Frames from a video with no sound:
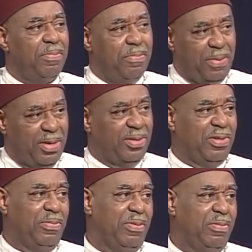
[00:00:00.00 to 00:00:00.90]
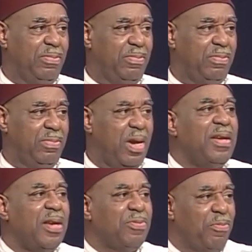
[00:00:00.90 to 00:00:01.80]
principle. And
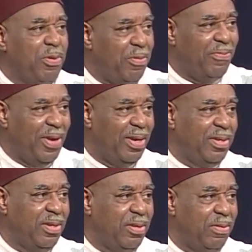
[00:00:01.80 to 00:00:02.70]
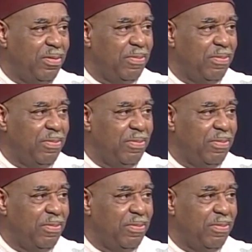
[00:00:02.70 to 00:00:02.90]
that's what we were failing to do.